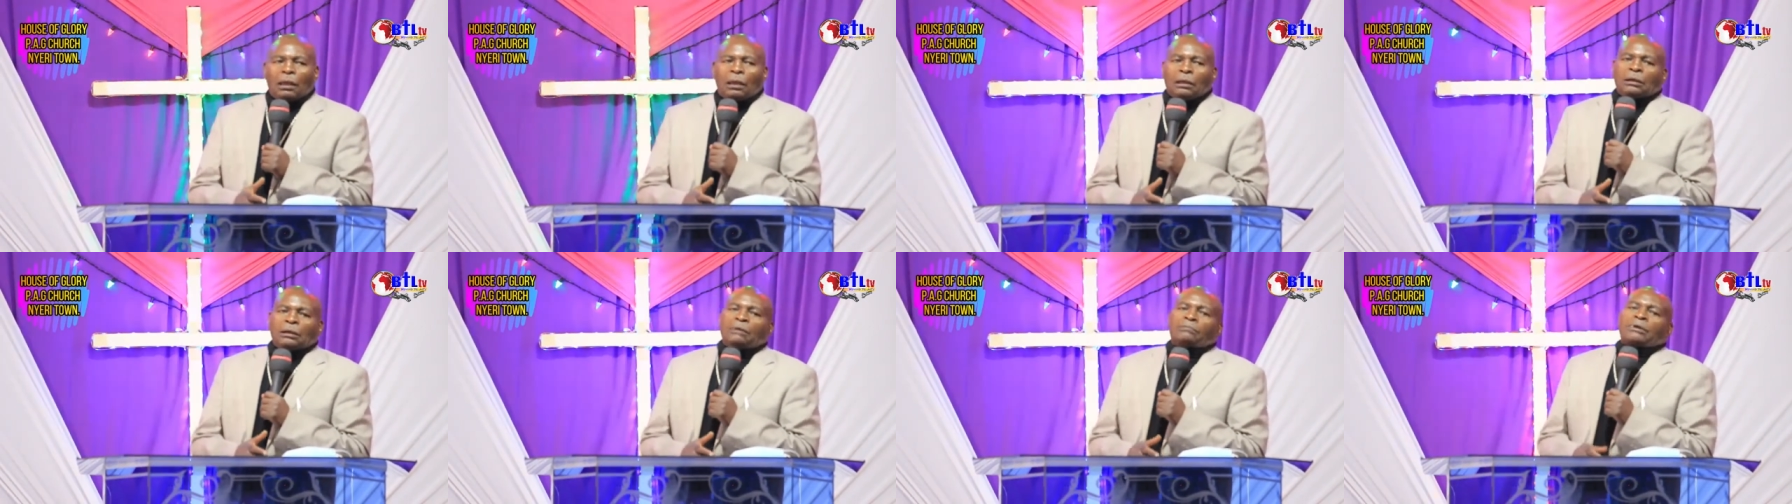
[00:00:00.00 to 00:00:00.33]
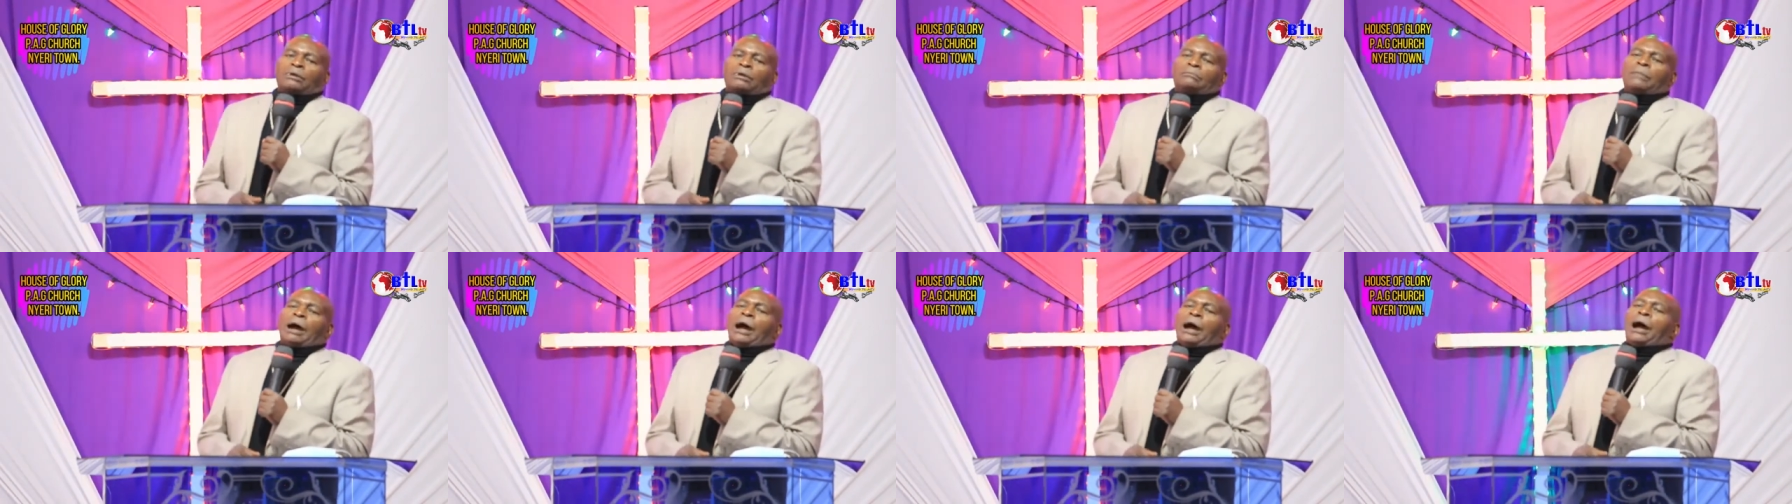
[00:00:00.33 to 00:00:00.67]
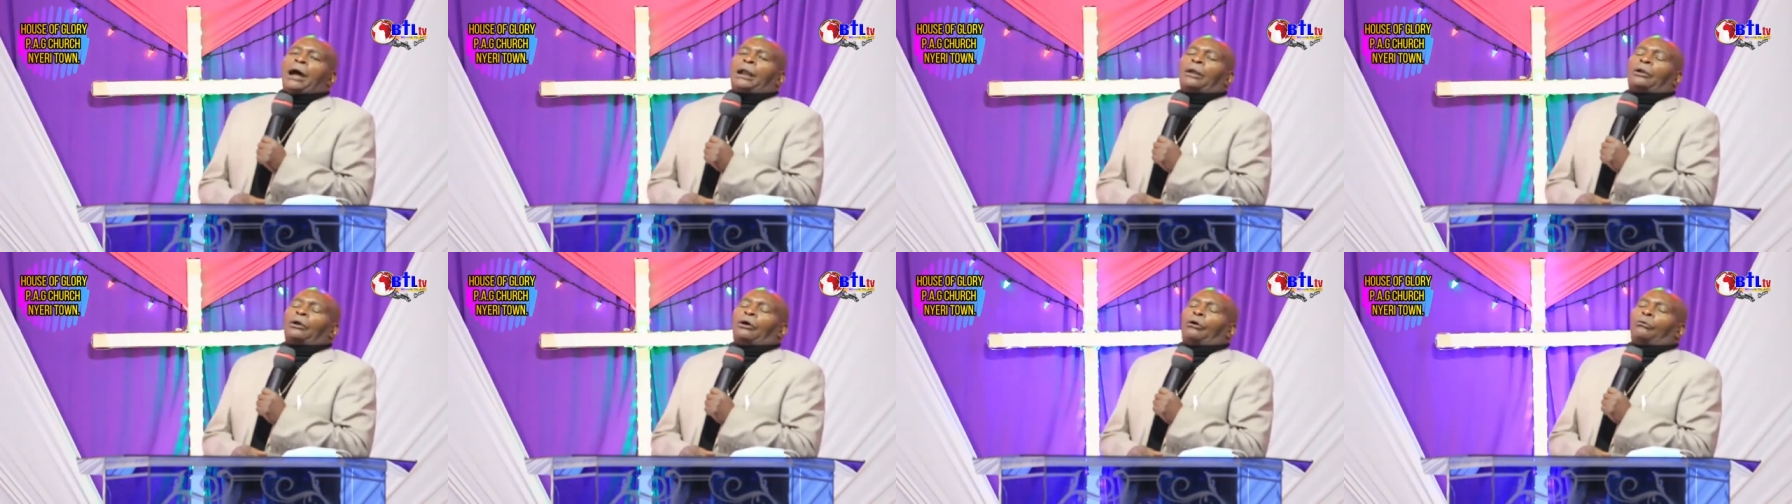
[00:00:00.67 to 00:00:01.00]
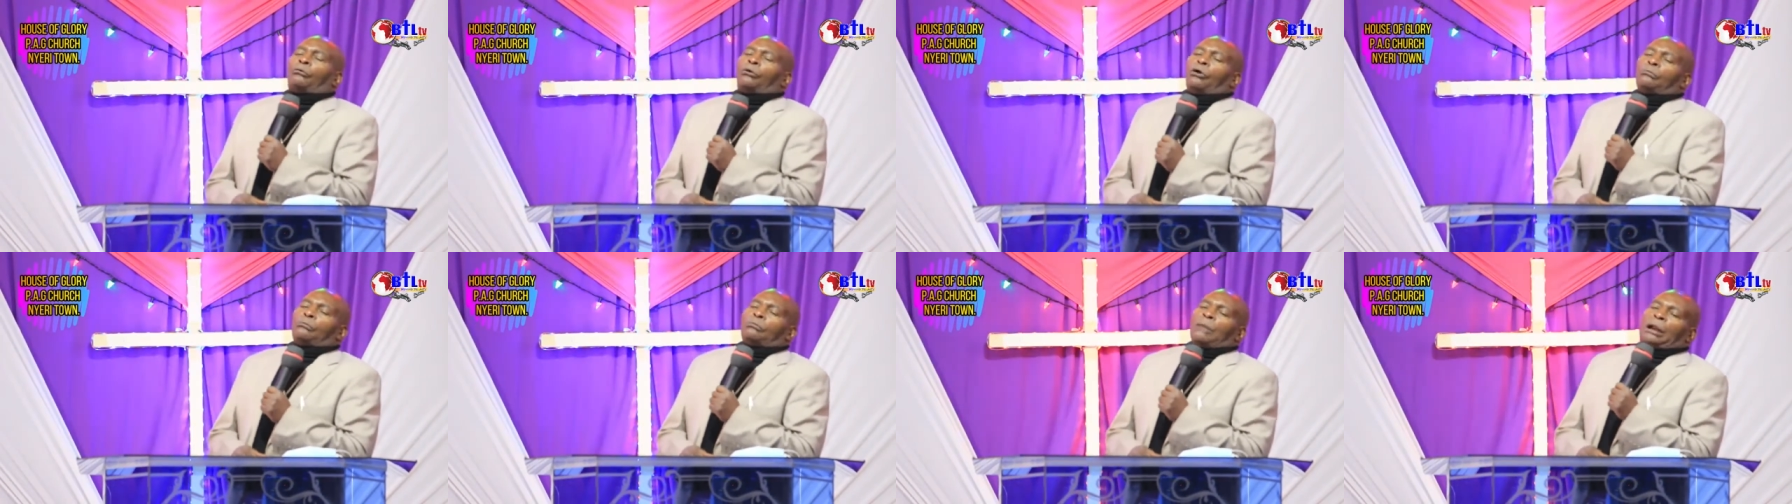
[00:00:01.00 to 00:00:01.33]
And every man
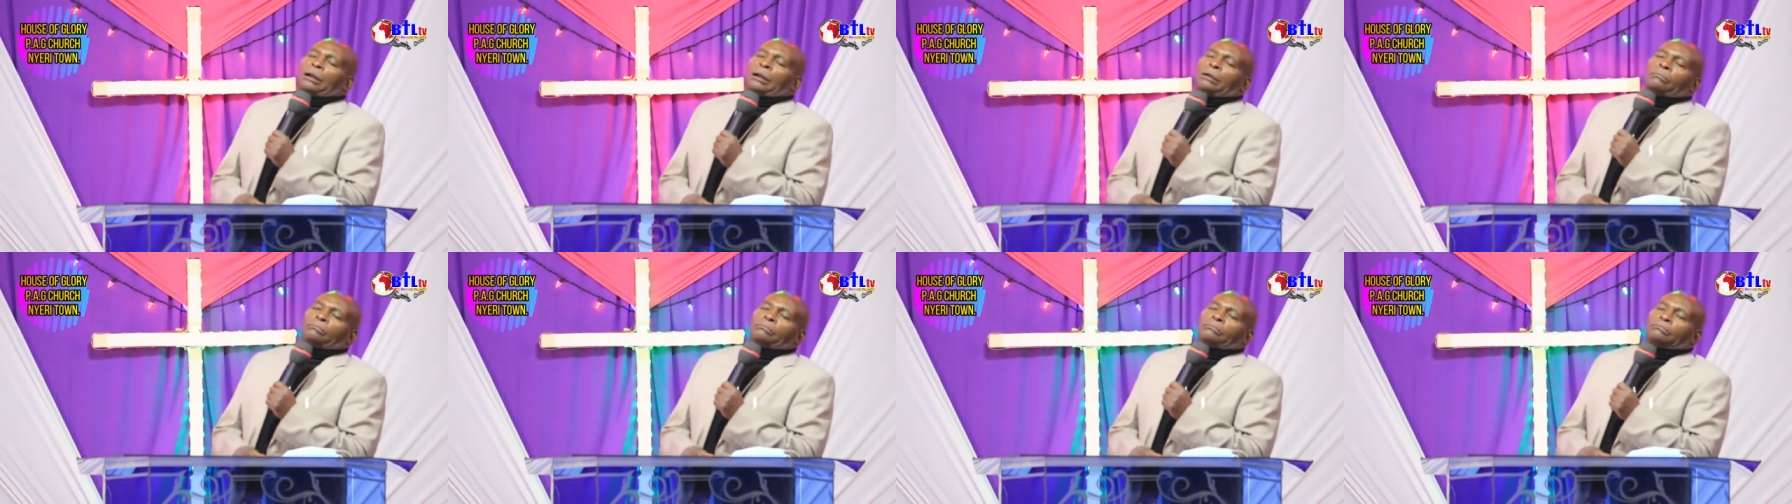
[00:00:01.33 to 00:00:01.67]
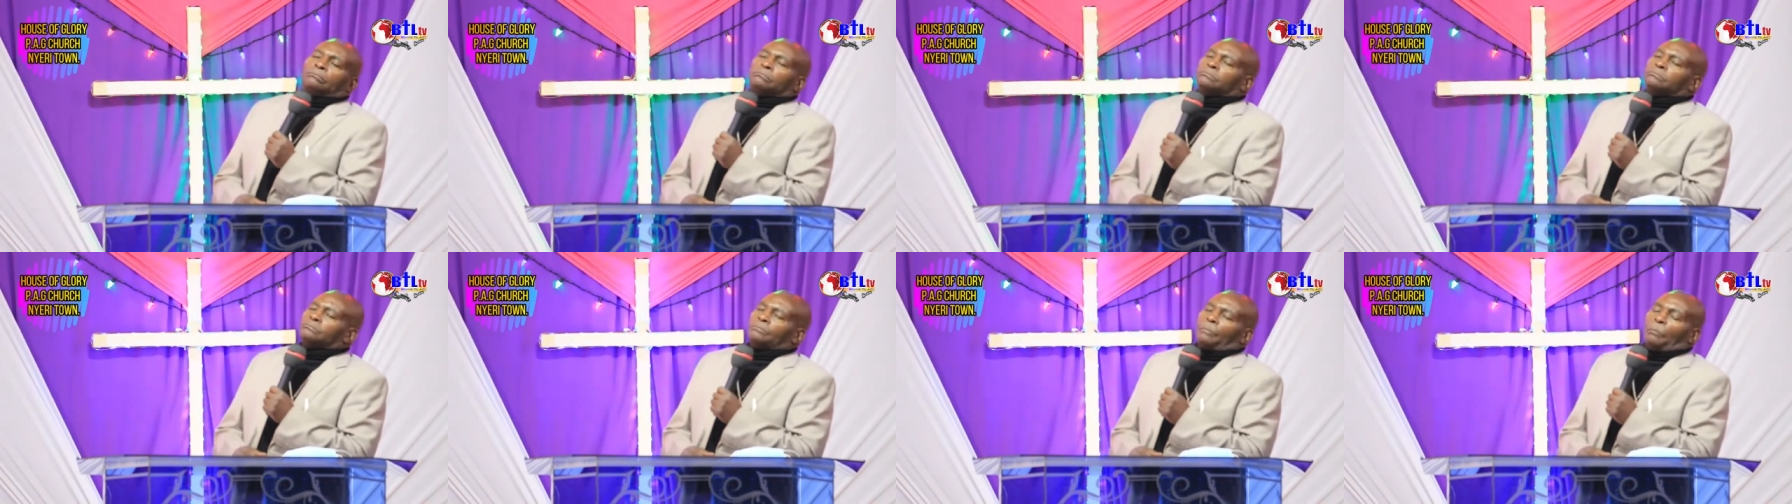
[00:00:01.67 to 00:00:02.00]
or woman